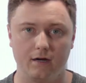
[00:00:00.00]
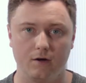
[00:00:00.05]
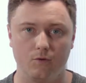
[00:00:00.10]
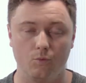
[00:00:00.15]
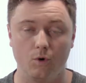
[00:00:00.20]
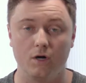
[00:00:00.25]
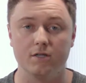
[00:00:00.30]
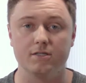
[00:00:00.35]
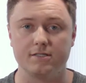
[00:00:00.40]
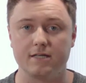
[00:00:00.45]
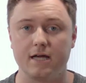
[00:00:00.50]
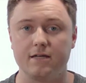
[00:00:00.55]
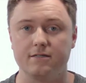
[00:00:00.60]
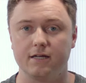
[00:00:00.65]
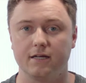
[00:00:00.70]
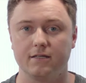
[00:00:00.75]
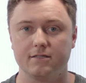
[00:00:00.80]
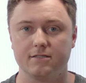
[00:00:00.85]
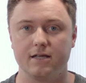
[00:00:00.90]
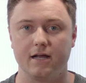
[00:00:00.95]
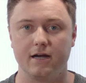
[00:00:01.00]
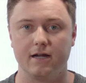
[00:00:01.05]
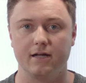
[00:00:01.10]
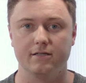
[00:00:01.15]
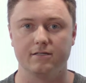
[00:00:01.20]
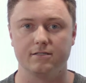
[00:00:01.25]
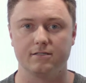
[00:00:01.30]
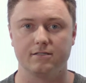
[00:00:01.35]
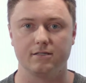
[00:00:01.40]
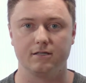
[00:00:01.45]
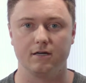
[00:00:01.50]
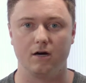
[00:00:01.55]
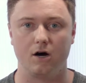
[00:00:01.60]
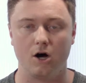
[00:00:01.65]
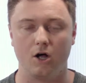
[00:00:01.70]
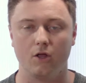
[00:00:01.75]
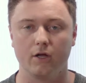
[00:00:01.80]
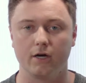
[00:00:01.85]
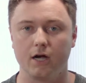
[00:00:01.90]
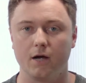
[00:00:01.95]
one sentence that is
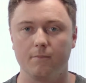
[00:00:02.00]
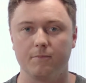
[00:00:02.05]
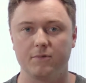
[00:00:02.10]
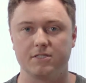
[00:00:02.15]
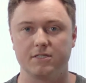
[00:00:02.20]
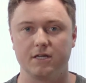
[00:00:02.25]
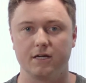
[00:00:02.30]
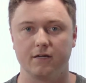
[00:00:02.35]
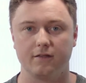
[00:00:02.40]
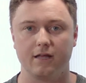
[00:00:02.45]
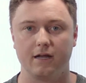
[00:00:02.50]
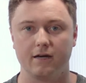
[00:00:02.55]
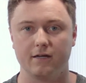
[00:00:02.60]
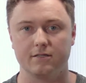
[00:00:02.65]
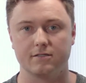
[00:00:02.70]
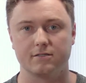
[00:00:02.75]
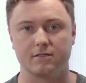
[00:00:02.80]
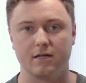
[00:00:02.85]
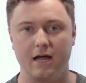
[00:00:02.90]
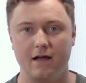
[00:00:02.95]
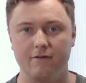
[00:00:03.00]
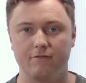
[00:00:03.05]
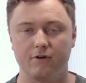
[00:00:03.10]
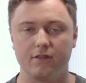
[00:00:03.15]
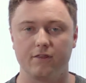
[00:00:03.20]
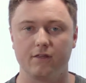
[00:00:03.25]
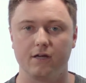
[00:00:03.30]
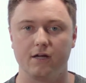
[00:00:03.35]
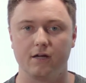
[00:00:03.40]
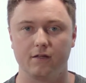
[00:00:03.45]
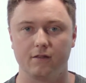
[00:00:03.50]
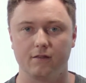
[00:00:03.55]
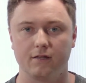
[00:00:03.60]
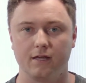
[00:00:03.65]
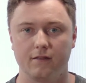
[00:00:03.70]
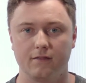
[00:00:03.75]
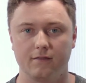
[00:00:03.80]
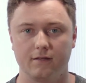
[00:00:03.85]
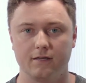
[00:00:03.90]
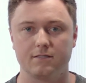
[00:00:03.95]
all-encompassing, that is everything
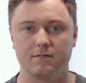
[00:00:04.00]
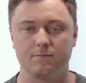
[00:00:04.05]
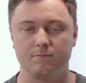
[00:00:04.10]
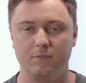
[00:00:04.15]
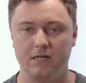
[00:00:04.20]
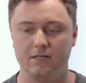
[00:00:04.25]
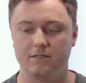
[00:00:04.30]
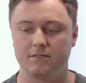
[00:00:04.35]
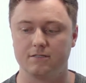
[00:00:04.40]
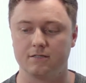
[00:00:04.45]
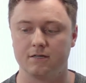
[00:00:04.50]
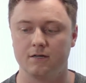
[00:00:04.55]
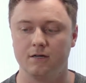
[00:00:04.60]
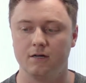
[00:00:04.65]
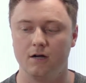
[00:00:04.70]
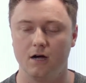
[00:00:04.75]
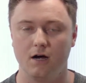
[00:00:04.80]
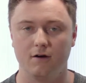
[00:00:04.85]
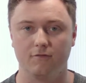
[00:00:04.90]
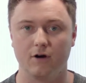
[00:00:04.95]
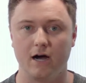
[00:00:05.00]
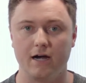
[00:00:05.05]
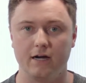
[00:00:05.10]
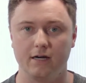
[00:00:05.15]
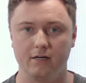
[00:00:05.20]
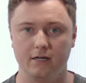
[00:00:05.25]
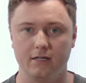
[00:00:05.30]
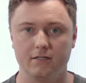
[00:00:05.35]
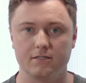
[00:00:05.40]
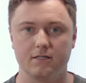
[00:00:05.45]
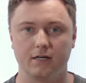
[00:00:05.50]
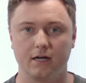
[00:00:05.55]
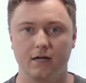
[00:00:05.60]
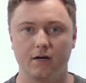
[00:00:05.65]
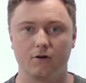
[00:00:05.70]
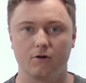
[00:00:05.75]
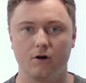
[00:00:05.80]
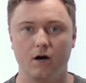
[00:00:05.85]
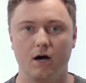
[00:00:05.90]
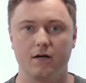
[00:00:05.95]
that this piece of writing needs to get
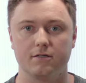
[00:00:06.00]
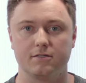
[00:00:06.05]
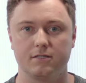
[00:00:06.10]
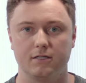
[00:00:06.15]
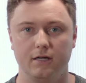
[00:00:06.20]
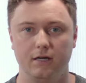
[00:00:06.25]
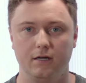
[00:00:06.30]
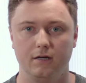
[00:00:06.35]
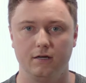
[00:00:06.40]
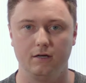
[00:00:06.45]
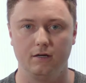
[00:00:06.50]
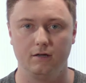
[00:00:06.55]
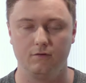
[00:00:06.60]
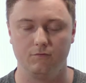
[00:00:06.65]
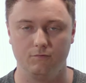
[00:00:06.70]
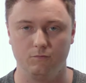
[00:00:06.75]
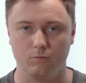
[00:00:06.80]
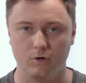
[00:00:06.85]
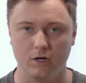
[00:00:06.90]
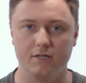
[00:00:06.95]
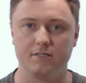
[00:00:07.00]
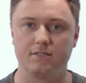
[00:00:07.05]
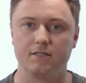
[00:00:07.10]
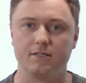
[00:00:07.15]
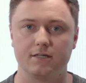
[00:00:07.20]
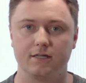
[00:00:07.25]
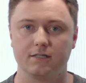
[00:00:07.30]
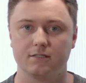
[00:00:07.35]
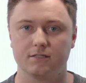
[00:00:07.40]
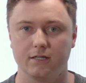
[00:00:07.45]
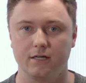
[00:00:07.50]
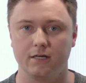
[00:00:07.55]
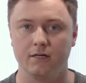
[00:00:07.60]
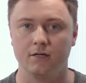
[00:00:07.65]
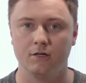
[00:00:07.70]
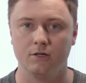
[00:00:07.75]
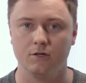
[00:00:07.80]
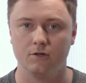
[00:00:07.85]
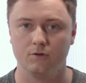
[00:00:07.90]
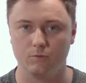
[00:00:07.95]
across, really succinctly,
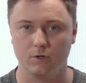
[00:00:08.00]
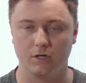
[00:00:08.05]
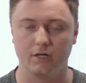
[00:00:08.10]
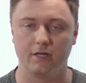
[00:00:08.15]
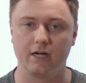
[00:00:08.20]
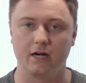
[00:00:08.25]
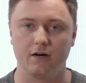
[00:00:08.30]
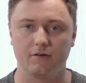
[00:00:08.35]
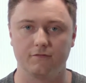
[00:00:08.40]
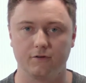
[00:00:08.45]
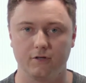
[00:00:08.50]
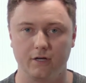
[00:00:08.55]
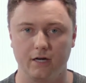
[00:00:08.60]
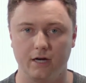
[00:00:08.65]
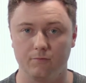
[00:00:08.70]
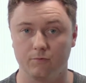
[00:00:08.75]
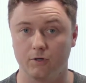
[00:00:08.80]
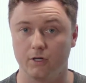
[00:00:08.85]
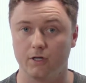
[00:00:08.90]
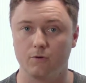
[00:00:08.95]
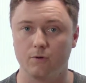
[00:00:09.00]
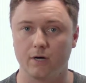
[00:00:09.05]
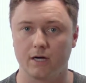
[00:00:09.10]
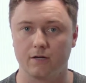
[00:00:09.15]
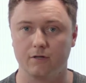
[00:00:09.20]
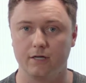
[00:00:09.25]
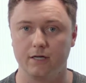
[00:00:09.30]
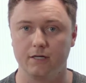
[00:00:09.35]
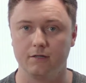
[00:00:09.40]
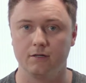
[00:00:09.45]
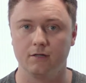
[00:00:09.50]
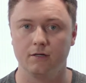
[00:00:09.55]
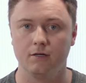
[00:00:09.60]
really carefully, and really quickly.